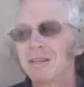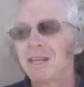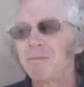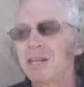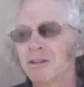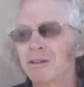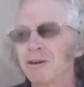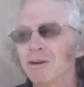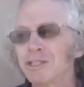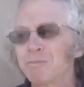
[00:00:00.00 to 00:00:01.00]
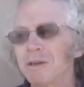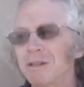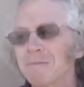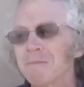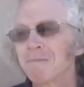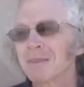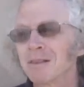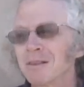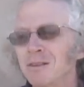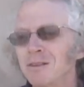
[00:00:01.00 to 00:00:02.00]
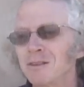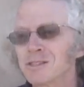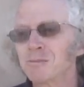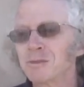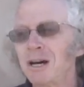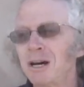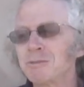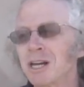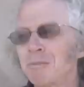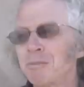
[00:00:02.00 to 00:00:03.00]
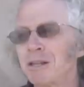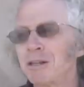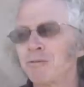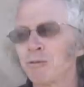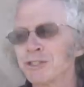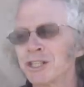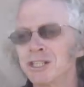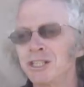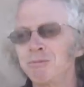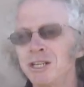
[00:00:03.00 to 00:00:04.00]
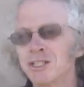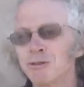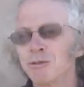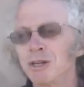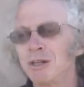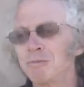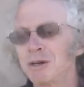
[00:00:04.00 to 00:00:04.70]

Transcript: They made it close, but sometimes you got to play the full 60 minutes to win.